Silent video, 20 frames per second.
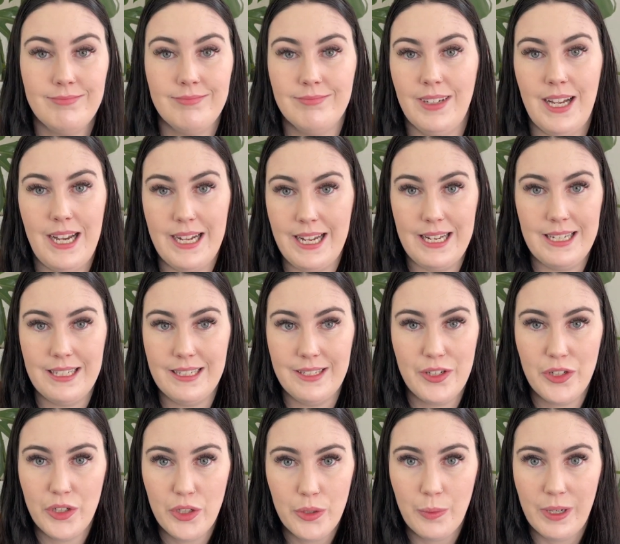I needed a
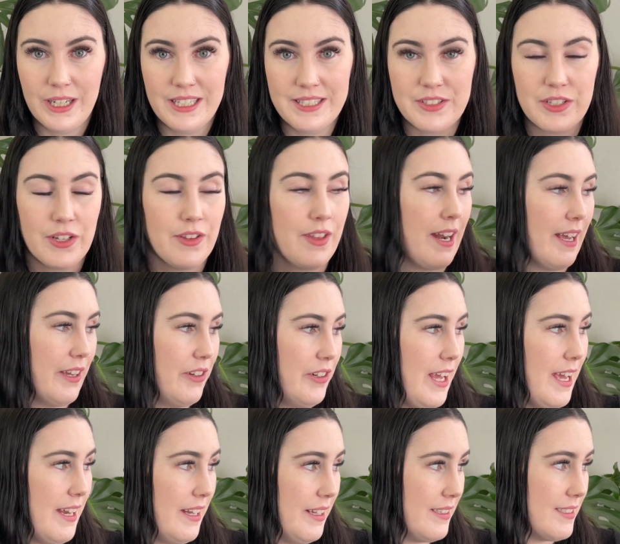new one so that I could
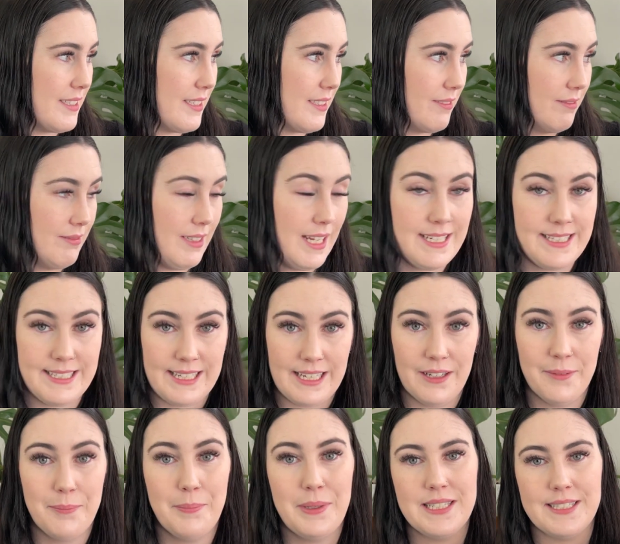edit
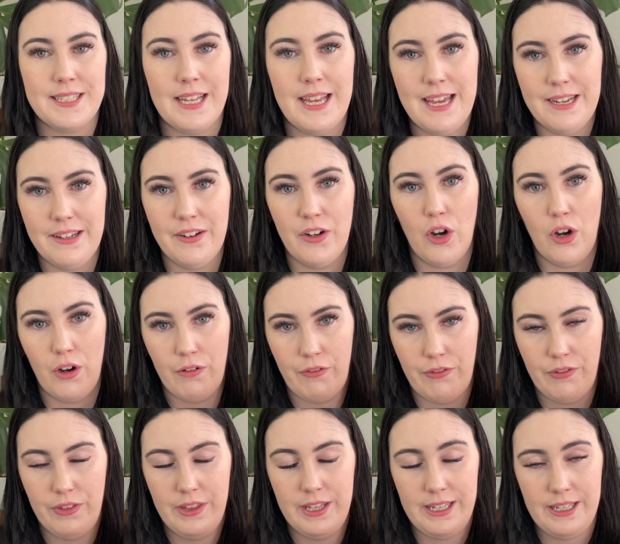easier, because I edit off
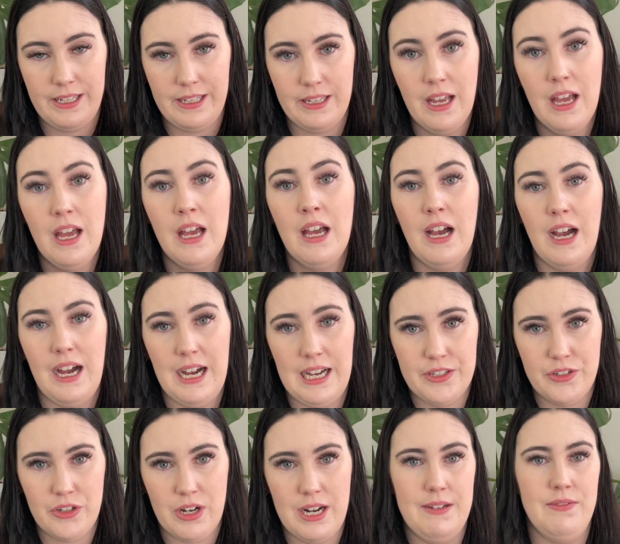the hard
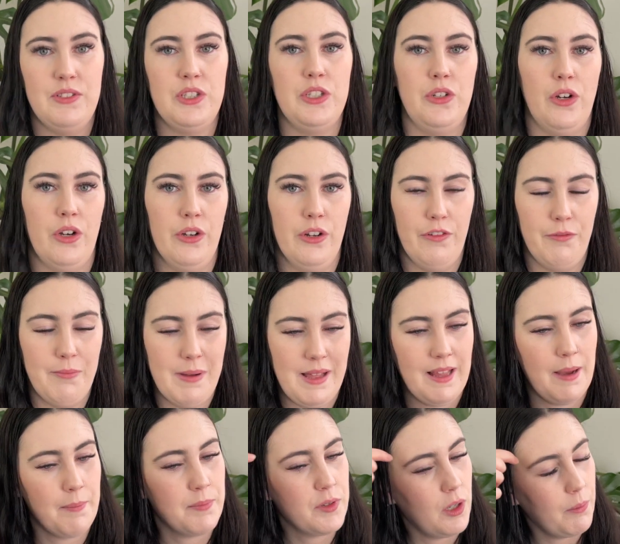drives, not off my
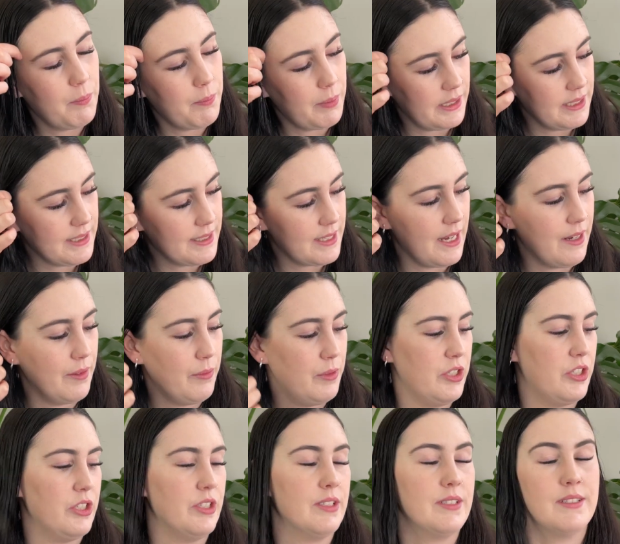laptop, because then it would
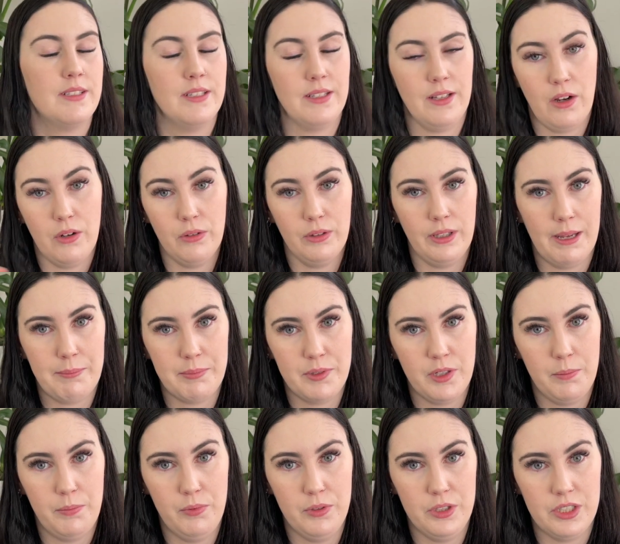just, the whole
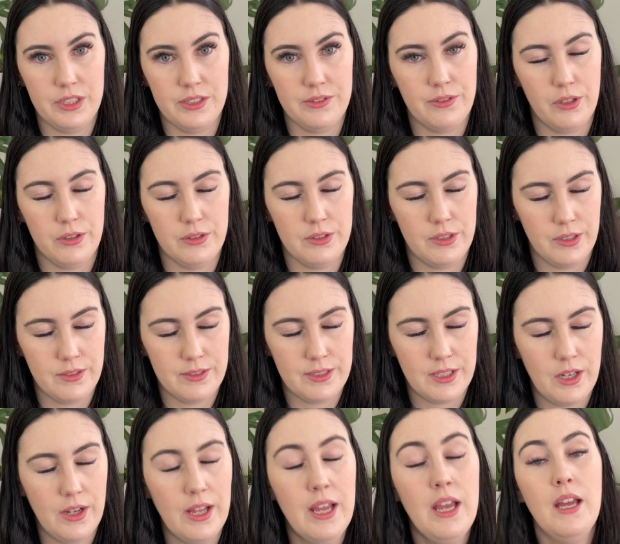laptop would just go so
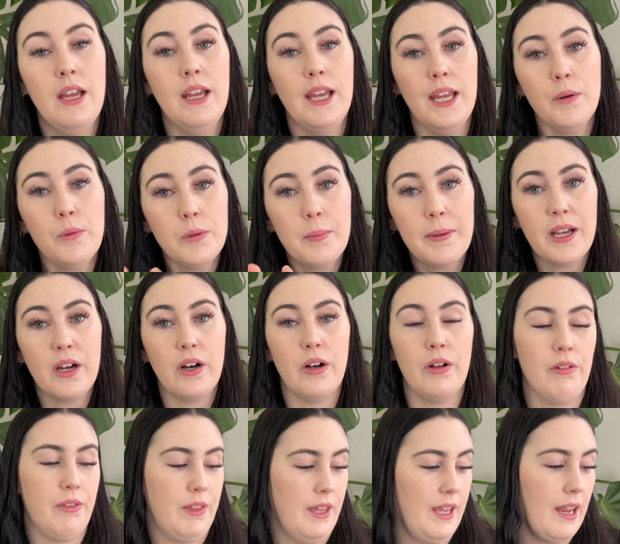slow. It would be a
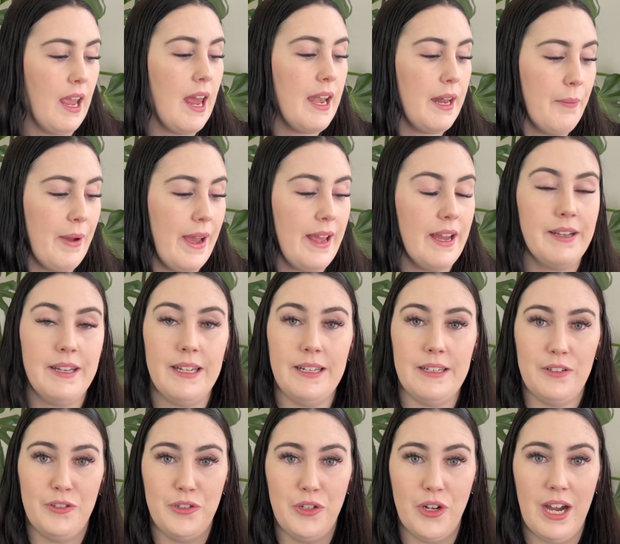whole thing. Anyway, I
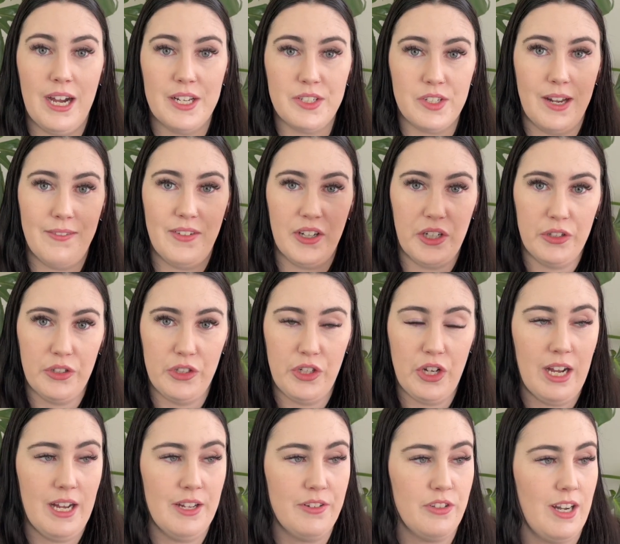needed a new hard drive. I got a new
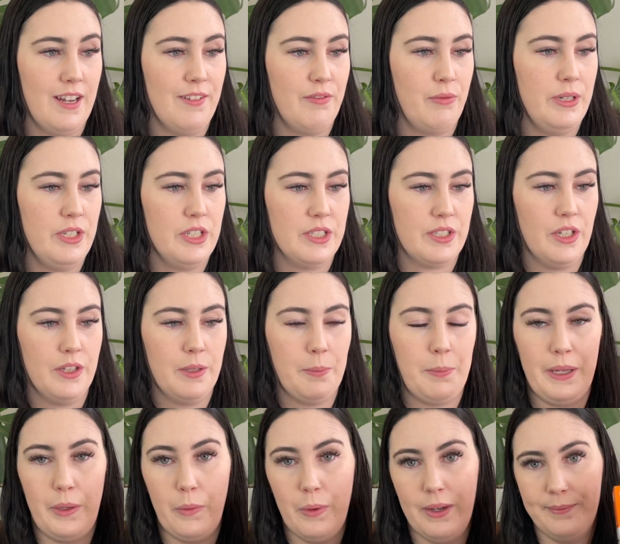hard drive. We just got the
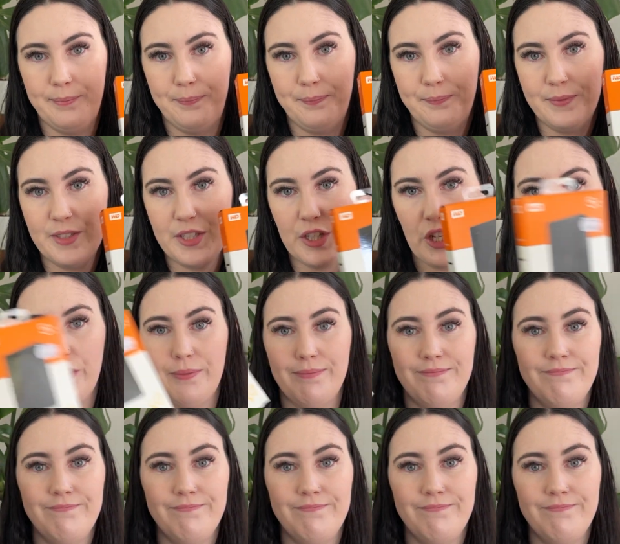big one. So